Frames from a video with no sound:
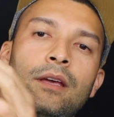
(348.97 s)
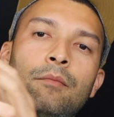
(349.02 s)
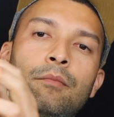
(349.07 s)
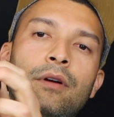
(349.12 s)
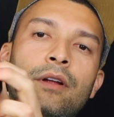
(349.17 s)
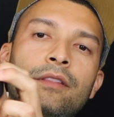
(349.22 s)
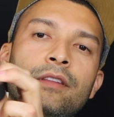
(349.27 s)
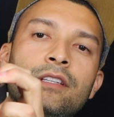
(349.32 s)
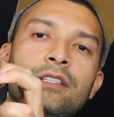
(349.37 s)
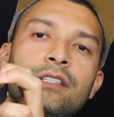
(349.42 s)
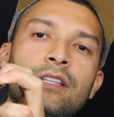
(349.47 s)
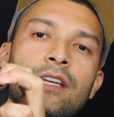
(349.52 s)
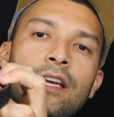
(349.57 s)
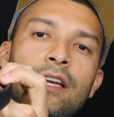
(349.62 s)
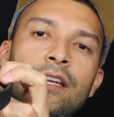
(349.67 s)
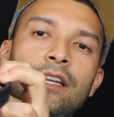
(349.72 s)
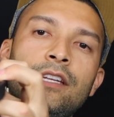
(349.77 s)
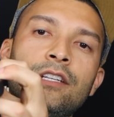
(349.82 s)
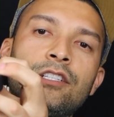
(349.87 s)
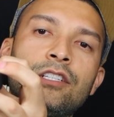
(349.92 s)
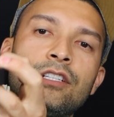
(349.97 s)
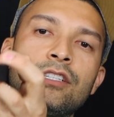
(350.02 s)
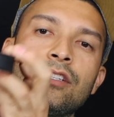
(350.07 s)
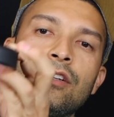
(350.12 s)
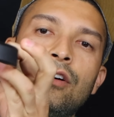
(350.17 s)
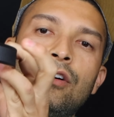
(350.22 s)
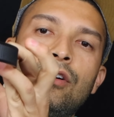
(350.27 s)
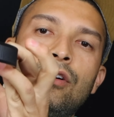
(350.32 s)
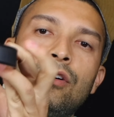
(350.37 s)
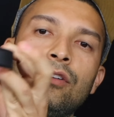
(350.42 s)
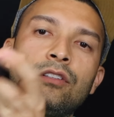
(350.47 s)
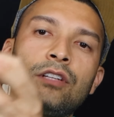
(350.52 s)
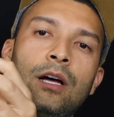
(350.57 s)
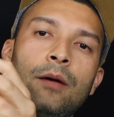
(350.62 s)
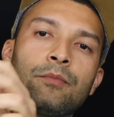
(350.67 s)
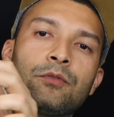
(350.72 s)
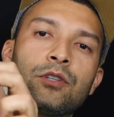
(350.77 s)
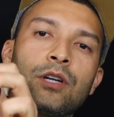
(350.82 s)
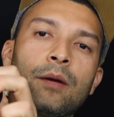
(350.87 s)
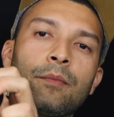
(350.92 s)
But on this skate it's just all
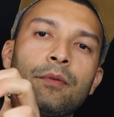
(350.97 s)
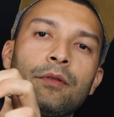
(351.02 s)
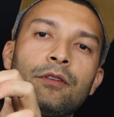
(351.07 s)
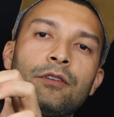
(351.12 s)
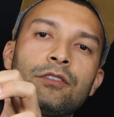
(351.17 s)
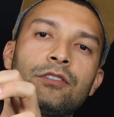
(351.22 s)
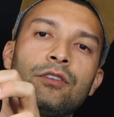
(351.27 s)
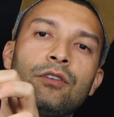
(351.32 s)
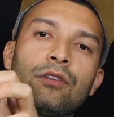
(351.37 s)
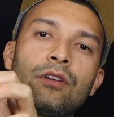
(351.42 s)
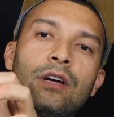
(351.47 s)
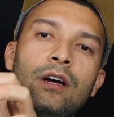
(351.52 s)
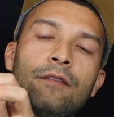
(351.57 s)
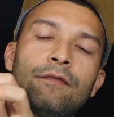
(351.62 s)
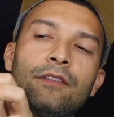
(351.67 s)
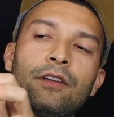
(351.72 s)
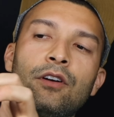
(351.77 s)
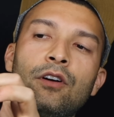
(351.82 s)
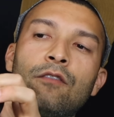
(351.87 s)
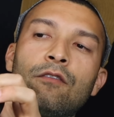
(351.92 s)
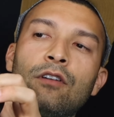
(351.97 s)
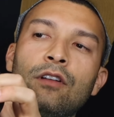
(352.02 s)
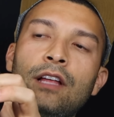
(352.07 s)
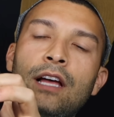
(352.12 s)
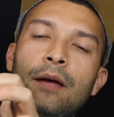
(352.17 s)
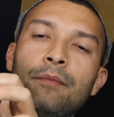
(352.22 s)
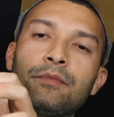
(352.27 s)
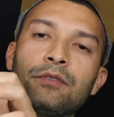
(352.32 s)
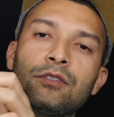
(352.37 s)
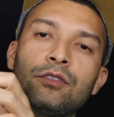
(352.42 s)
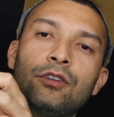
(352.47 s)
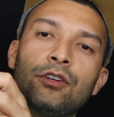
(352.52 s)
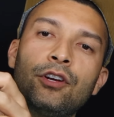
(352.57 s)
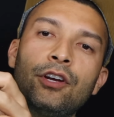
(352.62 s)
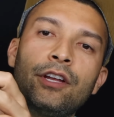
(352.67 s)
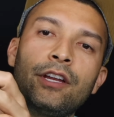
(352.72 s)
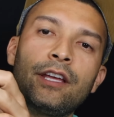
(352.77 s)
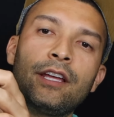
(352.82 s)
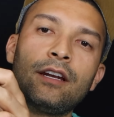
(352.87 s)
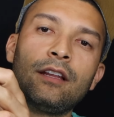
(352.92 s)
top strap and there's no cuff that overlaps, so you're
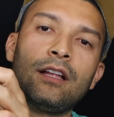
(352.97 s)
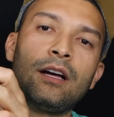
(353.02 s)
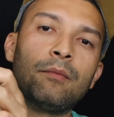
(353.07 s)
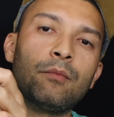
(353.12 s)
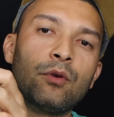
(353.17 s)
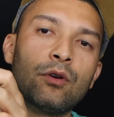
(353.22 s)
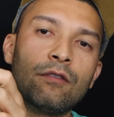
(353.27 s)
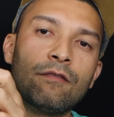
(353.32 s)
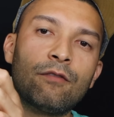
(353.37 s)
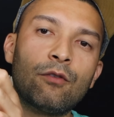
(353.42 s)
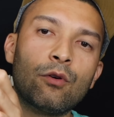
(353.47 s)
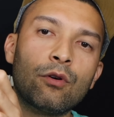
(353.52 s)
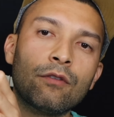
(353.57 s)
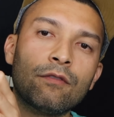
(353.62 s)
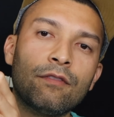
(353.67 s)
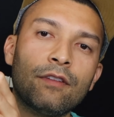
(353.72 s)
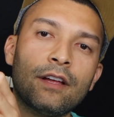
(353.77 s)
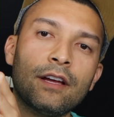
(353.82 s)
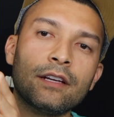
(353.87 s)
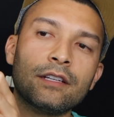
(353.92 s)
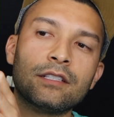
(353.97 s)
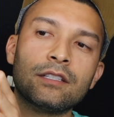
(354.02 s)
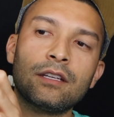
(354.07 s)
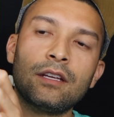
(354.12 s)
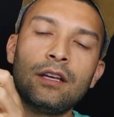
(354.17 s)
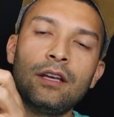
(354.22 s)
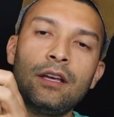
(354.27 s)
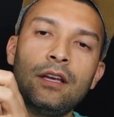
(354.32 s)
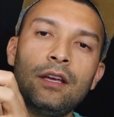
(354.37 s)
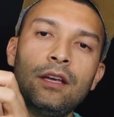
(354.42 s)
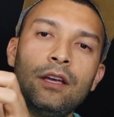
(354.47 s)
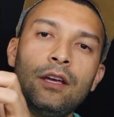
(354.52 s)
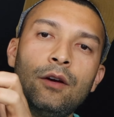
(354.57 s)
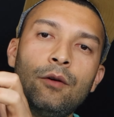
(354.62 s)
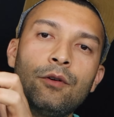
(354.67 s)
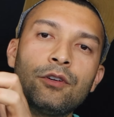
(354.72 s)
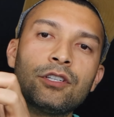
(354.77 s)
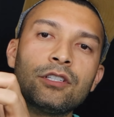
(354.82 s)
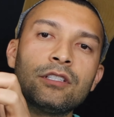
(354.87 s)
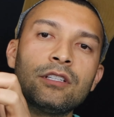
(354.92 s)
going to get a lot more forward flex,
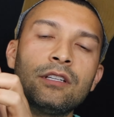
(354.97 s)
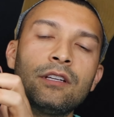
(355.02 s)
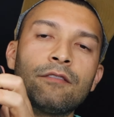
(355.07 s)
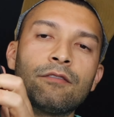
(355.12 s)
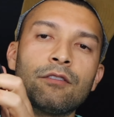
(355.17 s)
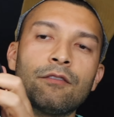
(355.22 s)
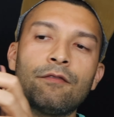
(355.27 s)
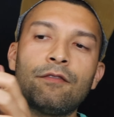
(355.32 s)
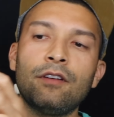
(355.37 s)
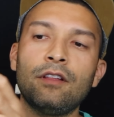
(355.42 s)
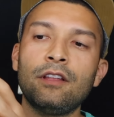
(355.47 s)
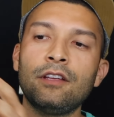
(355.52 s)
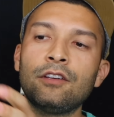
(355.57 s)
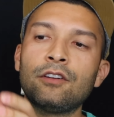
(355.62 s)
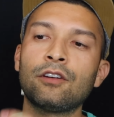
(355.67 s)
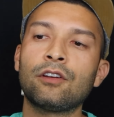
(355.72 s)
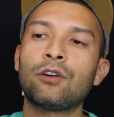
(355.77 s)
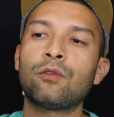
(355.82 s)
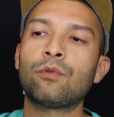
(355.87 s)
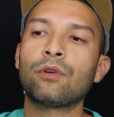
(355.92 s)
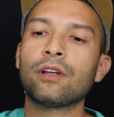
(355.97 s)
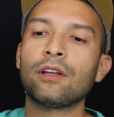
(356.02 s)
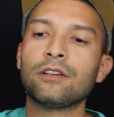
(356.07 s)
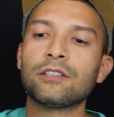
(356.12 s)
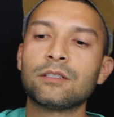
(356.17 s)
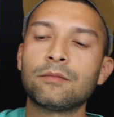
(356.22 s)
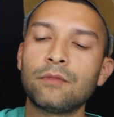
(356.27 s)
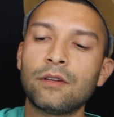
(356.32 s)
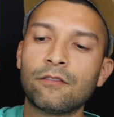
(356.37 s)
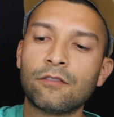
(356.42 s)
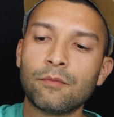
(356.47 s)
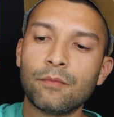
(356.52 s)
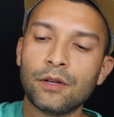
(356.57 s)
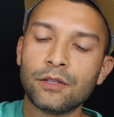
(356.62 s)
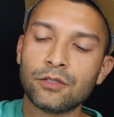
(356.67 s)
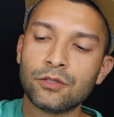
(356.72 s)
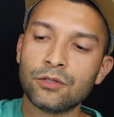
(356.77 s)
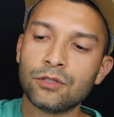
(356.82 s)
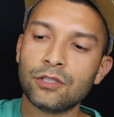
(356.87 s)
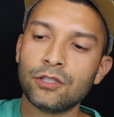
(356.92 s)
which is a different feeling. You're going to work out some different
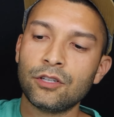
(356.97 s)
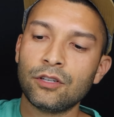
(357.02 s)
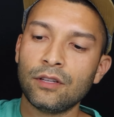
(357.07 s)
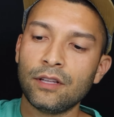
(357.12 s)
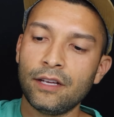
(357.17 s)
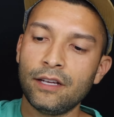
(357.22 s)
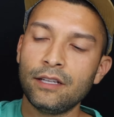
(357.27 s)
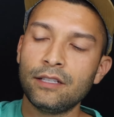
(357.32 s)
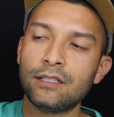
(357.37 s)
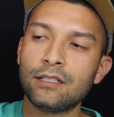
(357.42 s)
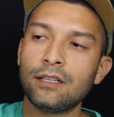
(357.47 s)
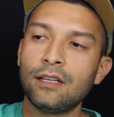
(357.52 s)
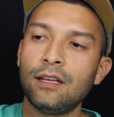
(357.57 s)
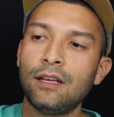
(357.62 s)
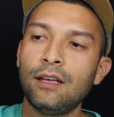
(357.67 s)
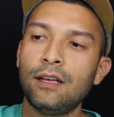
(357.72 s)
muscles in your legs.